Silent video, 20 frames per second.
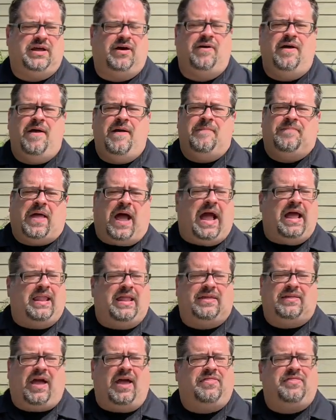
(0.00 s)
Now, I
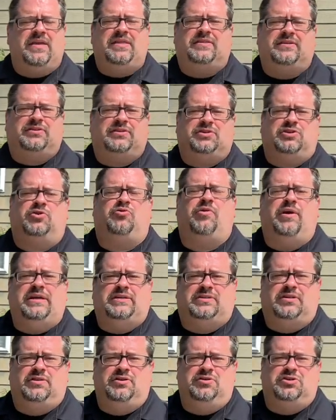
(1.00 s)
like I think this is a
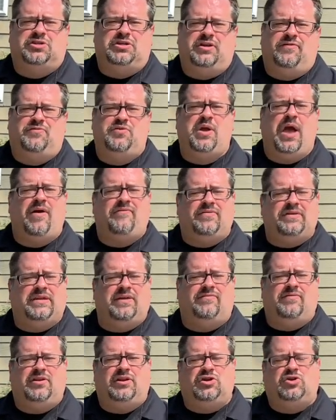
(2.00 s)
great solution. If you haven't
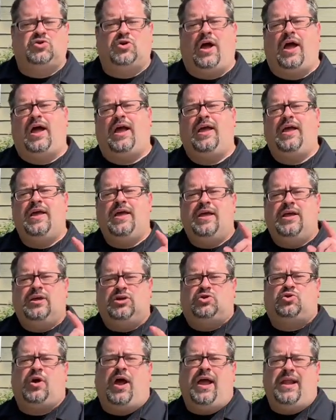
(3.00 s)
given it a try,
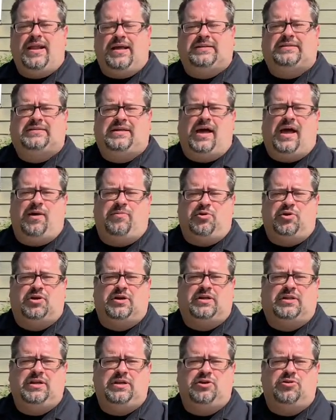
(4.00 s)
Try next time. You're
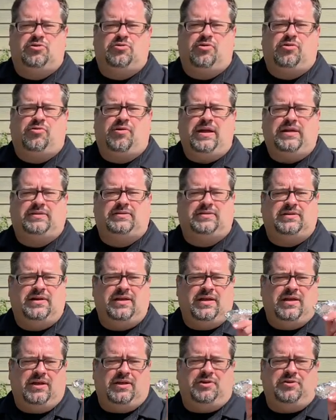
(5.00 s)
going to clean your grill grates?
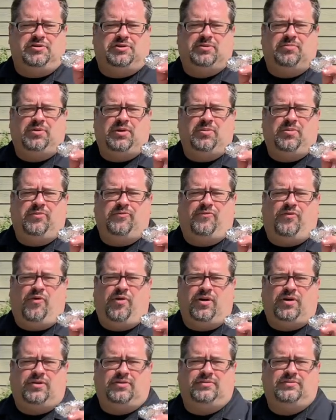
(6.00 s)
Use some aluminum
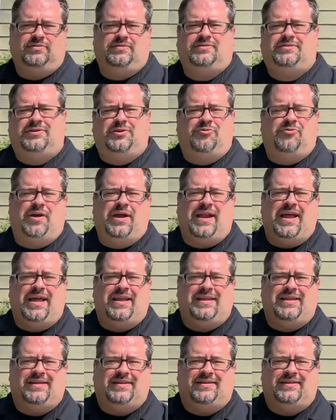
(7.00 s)
foil. It's a great
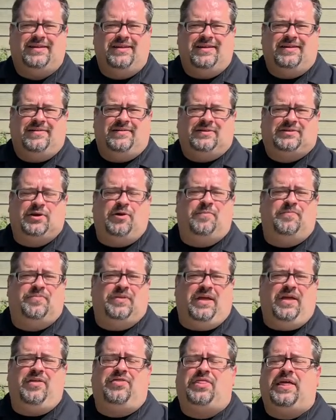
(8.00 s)
idea. So
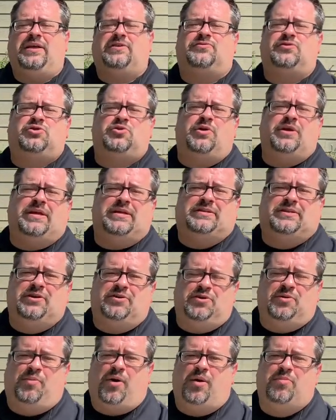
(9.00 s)
thanks for joining us
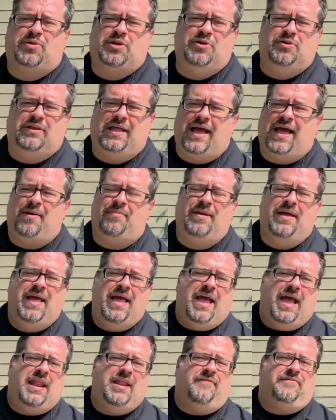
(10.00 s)
here on the Barbecue Lab.
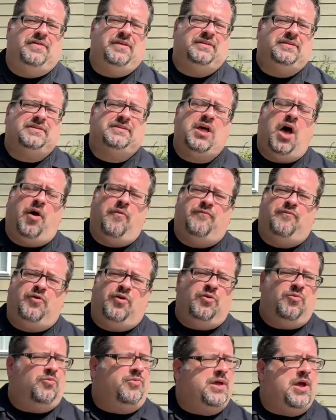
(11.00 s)
And if this is
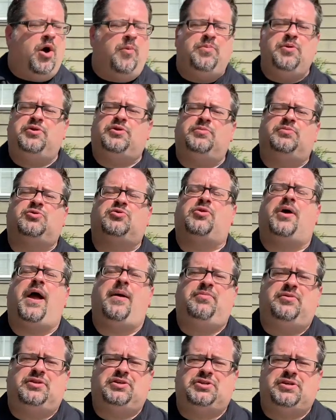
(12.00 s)
helpful, we hope you
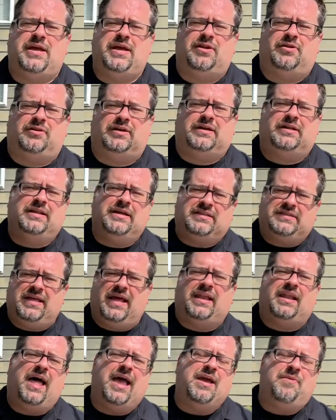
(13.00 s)
subscribe to the channel and click
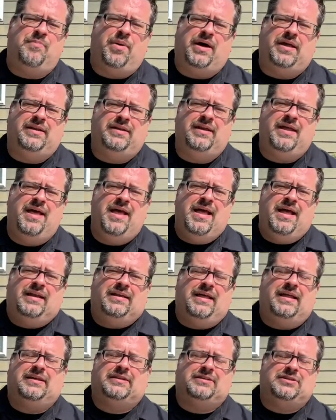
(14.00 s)
that like button.
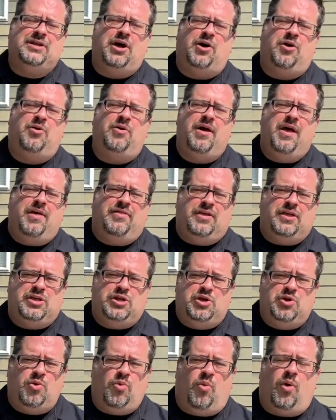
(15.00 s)
Let us know that
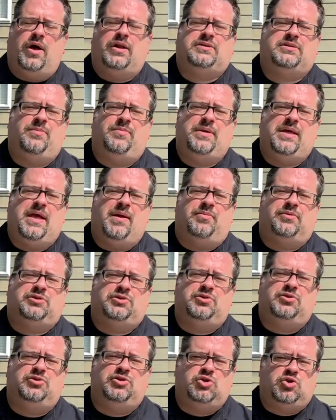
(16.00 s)
you want to be able
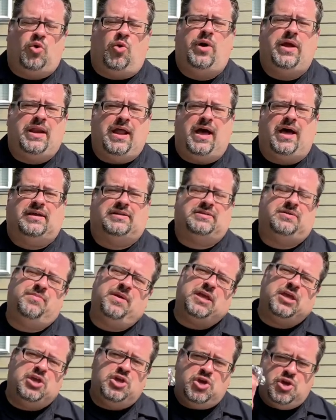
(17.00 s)
to join us to
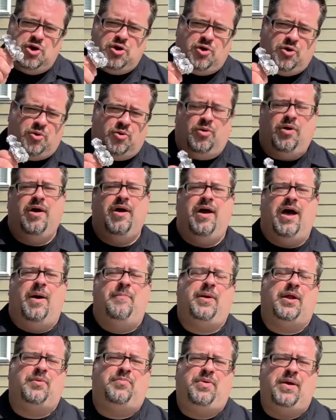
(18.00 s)
make you
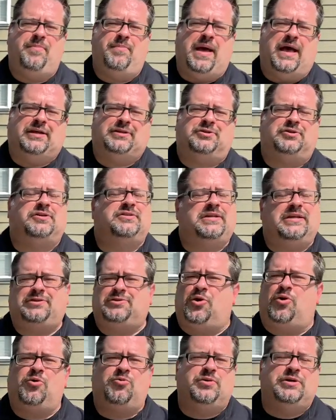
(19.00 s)
a better pit master, because
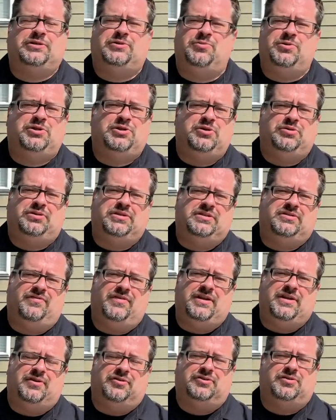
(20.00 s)
that's the whole reason we shoot these
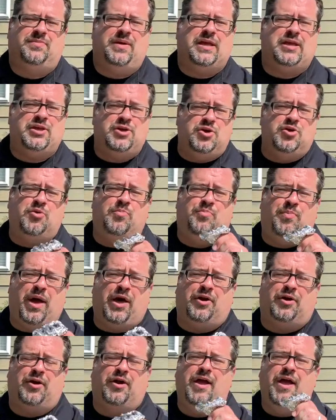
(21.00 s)
videos, to make you
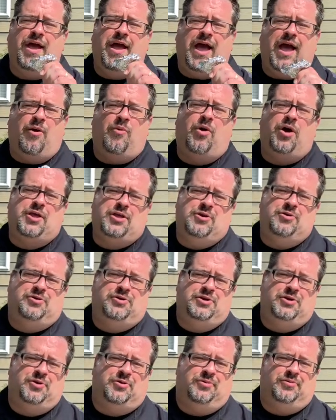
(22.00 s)
better at what you
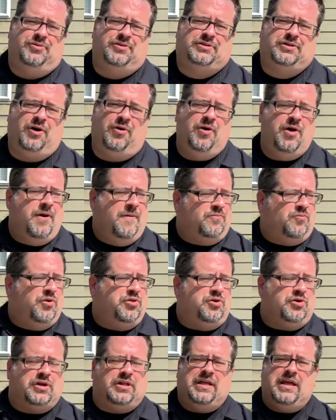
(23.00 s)
do. So
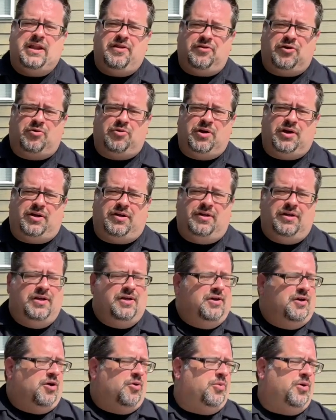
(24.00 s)
whether you're cleaning the grill,
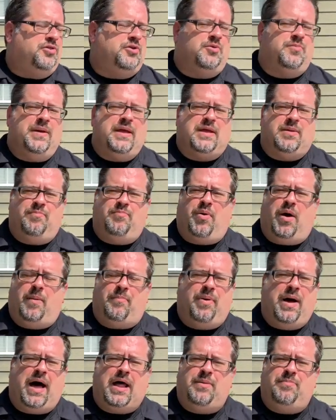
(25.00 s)
or whether you're making
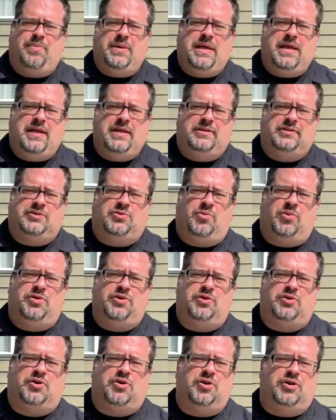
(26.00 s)
a pot of beans, or
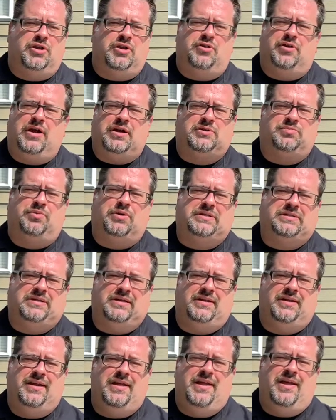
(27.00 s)
whether you're cooking your next
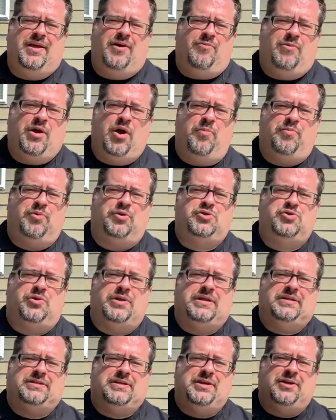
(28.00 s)
brisket, we hope you'll
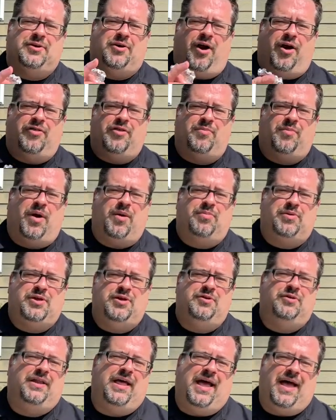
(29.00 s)
join us here on the
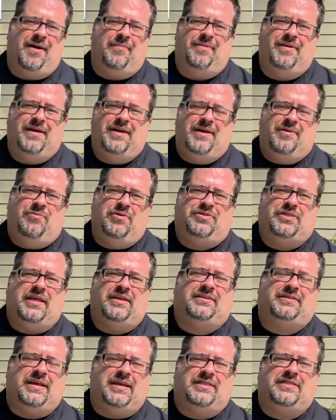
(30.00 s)
Barbecue Lab. We
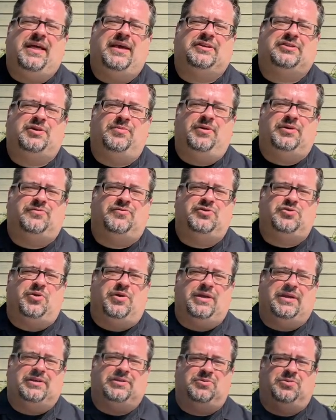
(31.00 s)
th say thanks so much for
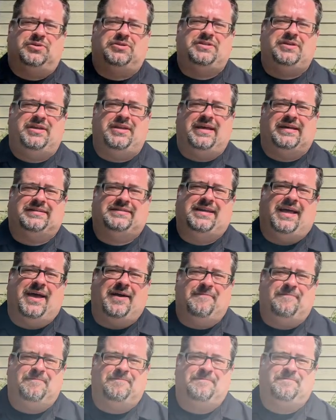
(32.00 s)
joining us. We'll see you next time.